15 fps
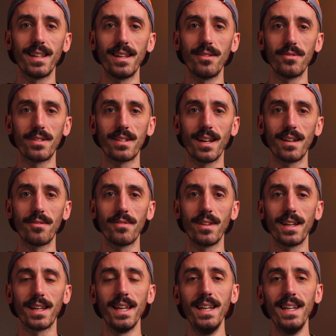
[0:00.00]
that it was kind of
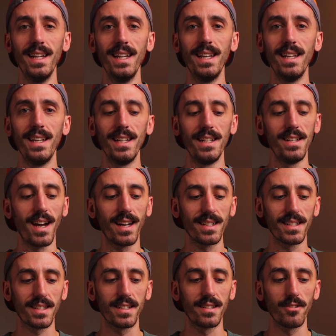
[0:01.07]
like not
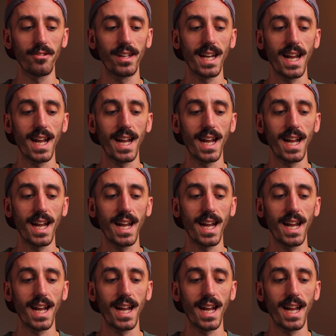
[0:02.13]
necessarily